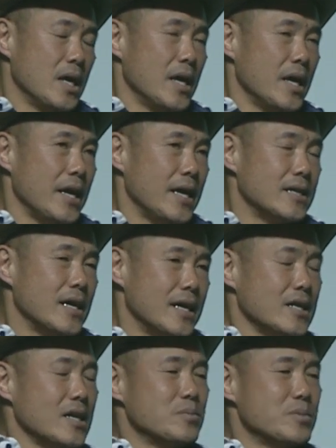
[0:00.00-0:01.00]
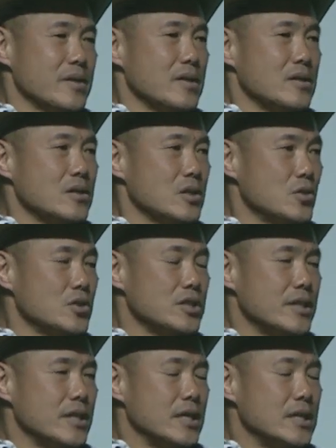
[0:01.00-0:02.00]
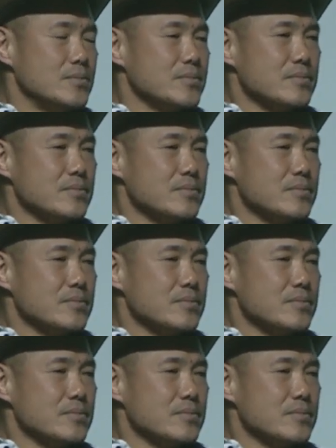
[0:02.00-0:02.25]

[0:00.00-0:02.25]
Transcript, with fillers: had kind of come to the conclusion that,